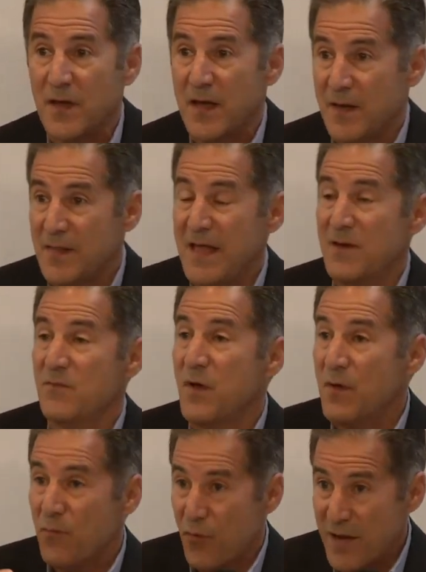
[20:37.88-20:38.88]
And then
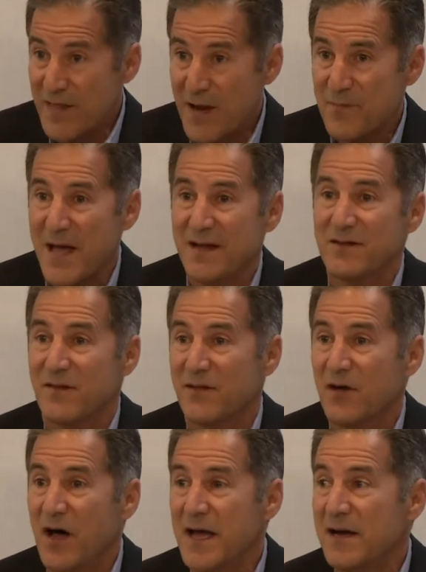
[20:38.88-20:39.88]
bring that back to the
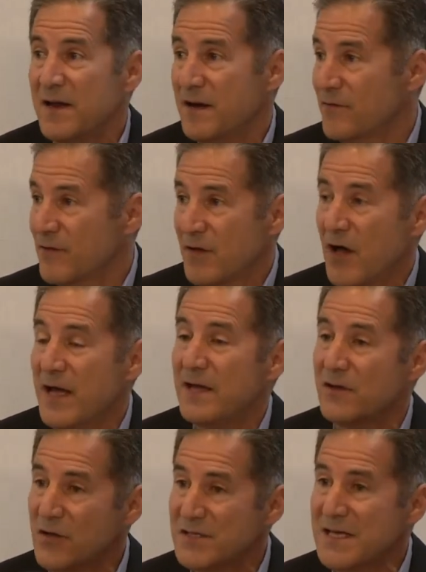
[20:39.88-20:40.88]
client, and if the
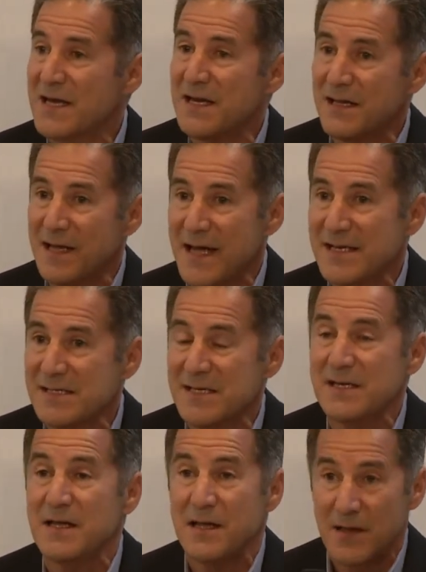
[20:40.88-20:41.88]
client looks at it, likes
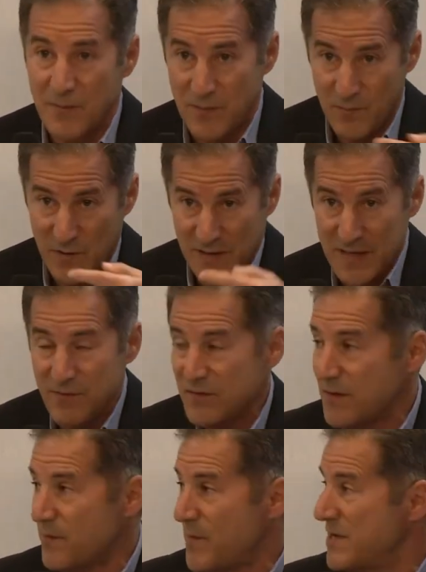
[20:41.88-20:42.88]
it, believes
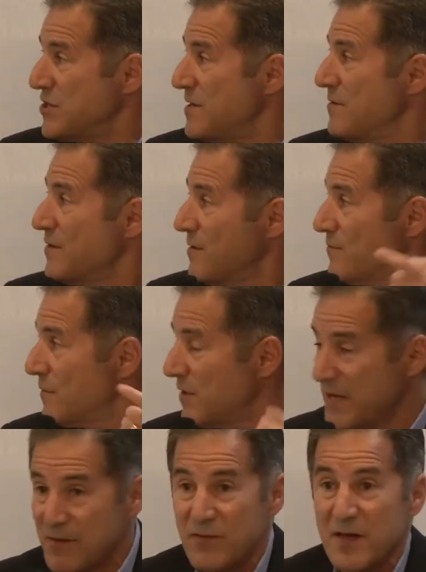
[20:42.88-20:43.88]
in the budget,
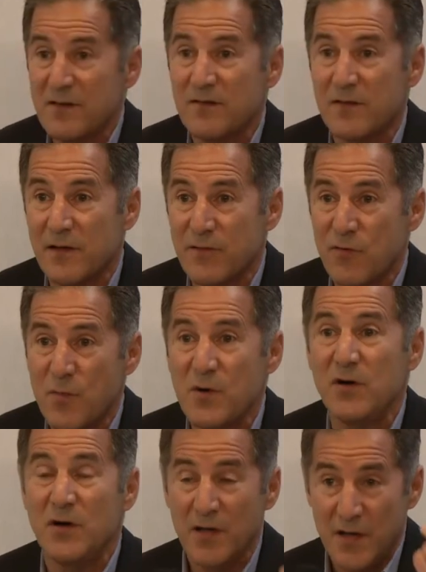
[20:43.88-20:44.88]
believes that it's
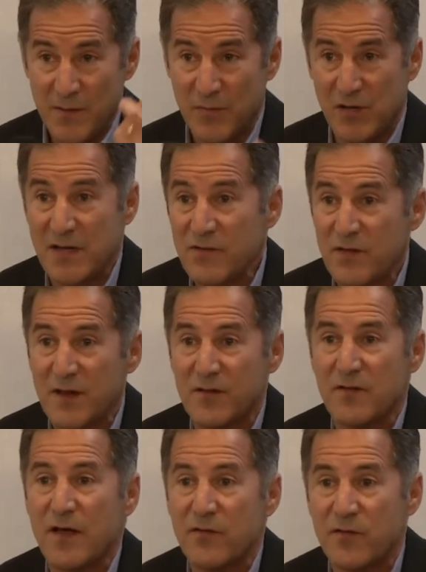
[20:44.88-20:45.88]
deliverable, and believes that it
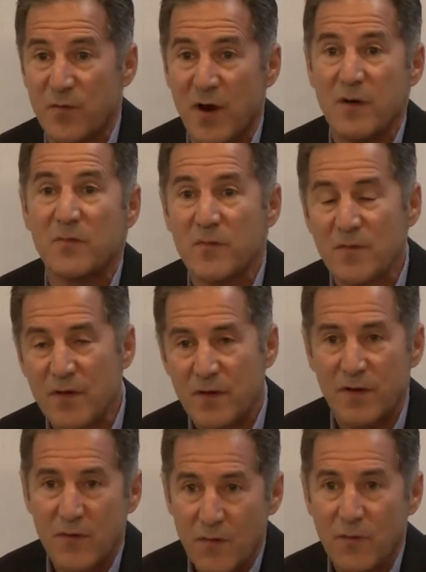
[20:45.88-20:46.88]
solves the problem,
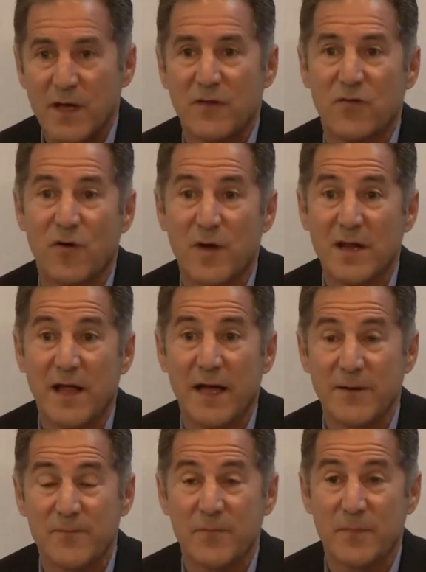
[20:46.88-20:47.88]
we'll get the green
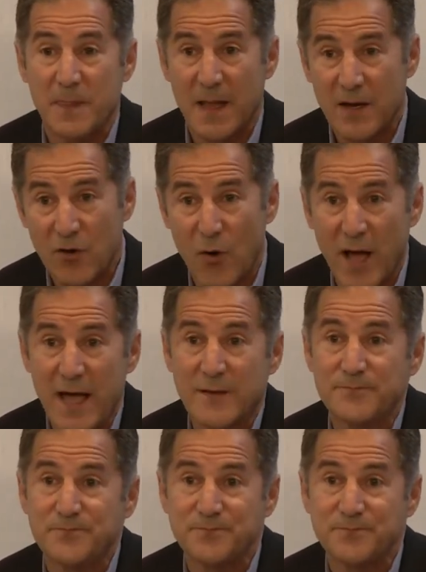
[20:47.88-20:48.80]
light and go ahead.